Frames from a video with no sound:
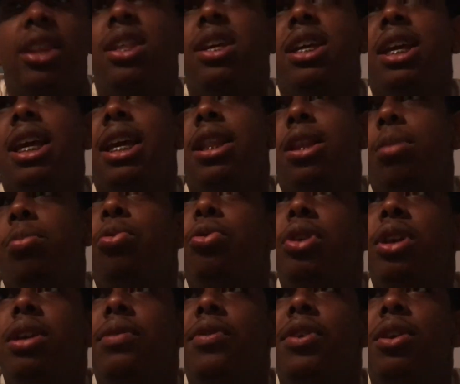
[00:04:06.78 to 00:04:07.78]
think in the
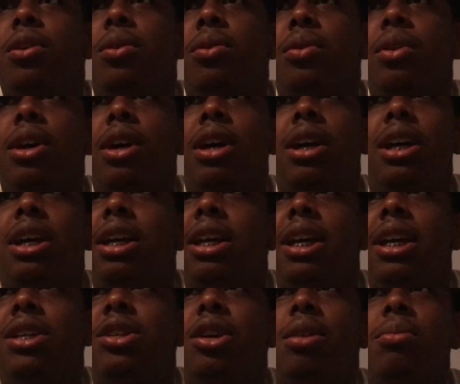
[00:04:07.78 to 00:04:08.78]
preview,
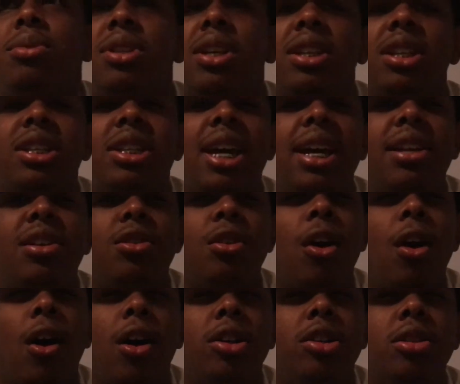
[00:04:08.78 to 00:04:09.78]
it's almost like the Titan
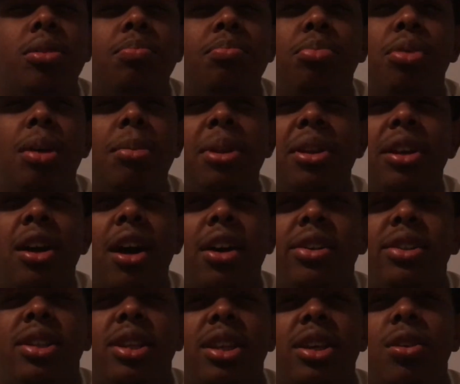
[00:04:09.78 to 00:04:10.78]
talks. Probably not,
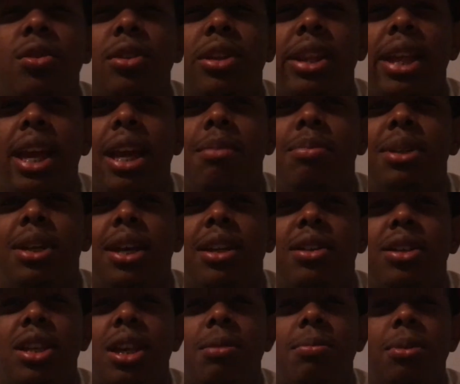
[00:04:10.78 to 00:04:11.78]
because I think only the ape
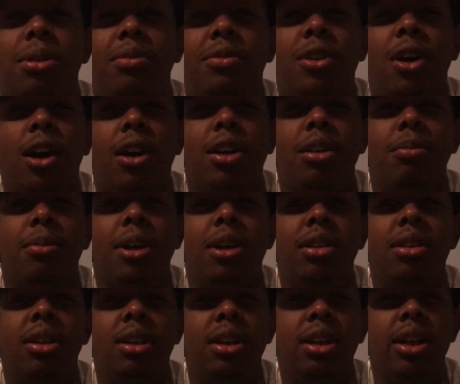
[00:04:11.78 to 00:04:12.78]
Titan's capable of talking,
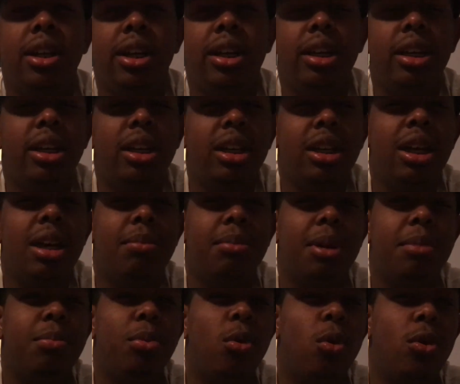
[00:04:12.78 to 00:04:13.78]
but you get
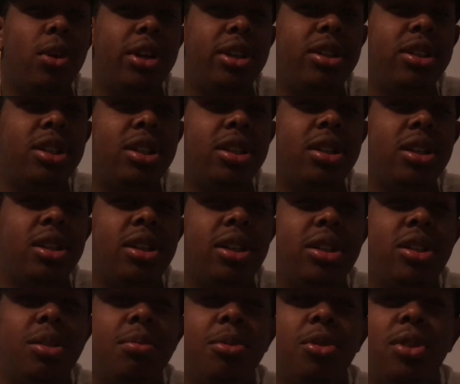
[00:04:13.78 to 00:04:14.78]
my point.
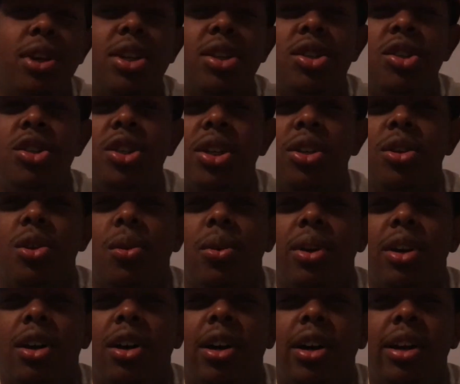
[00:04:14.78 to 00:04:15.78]
Some crazy shit
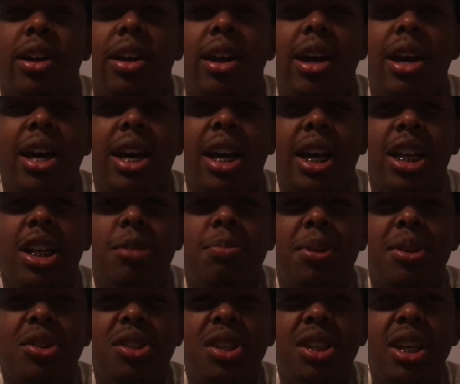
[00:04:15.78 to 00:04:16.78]
going on. And
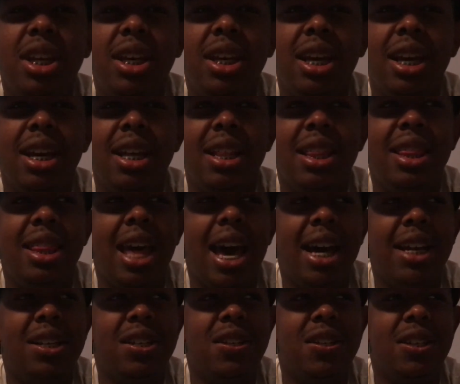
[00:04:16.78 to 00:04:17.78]
especially
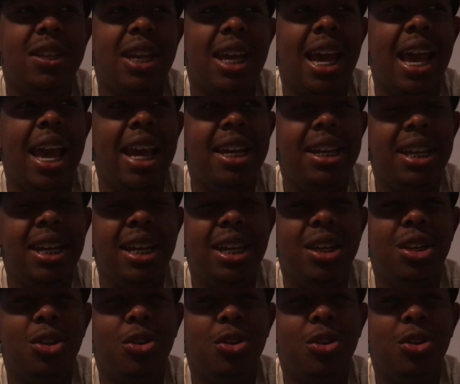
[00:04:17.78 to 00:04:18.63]
that ending